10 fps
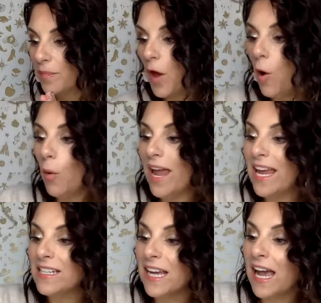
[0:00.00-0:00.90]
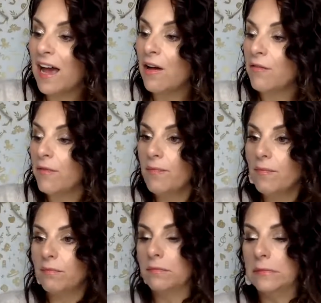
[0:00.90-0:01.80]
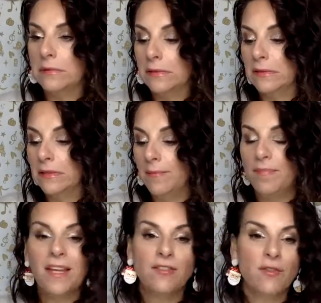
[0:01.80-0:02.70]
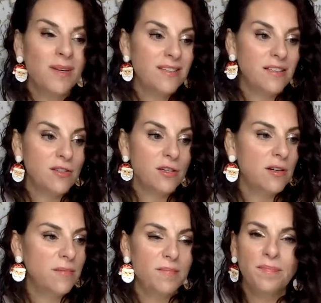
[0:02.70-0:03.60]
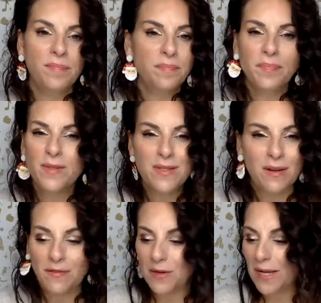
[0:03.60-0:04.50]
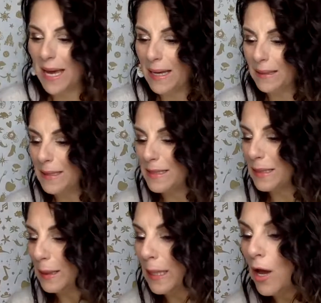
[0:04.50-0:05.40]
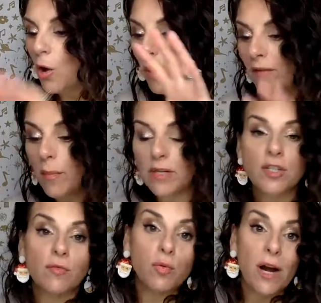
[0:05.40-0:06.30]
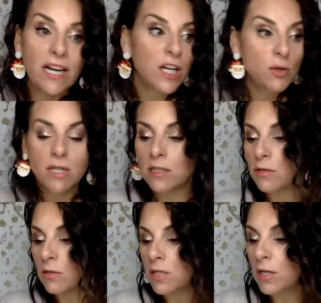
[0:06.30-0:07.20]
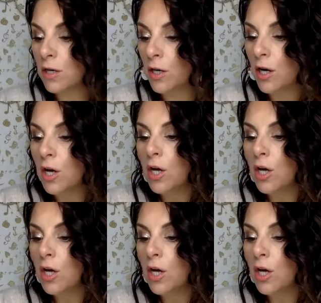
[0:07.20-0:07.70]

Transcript: Oh, and I have, that's for my sister. It's not for Callie, silly. We have a bunch of writing utensils here.